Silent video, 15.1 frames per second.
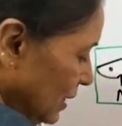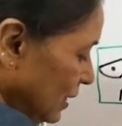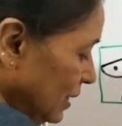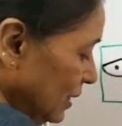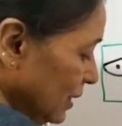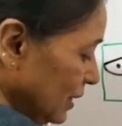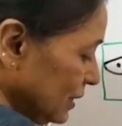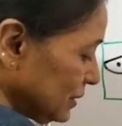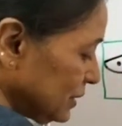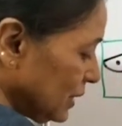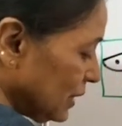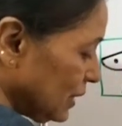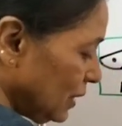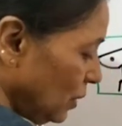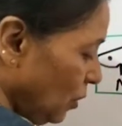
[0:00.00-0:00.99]
Here
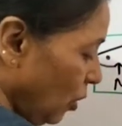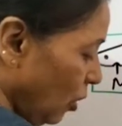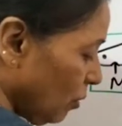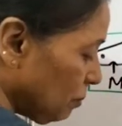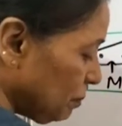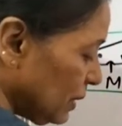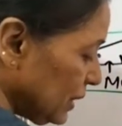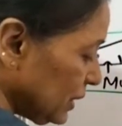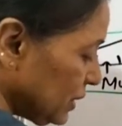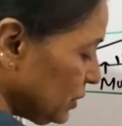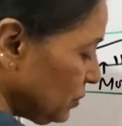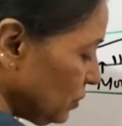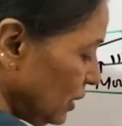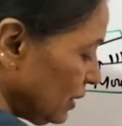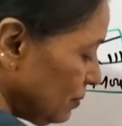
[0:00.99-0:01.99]
the
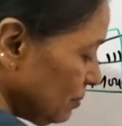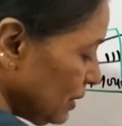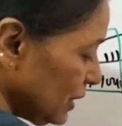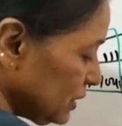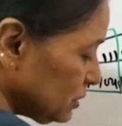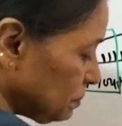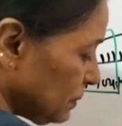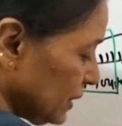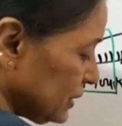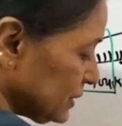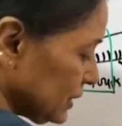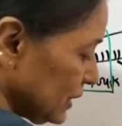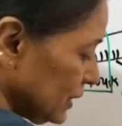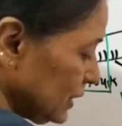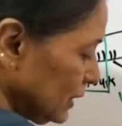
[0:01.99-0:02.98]
operculum is
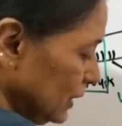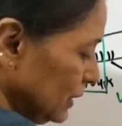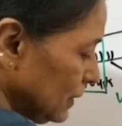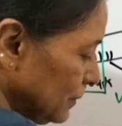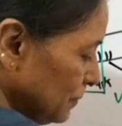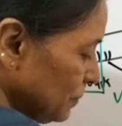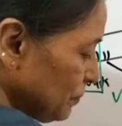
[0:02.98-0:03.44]
present.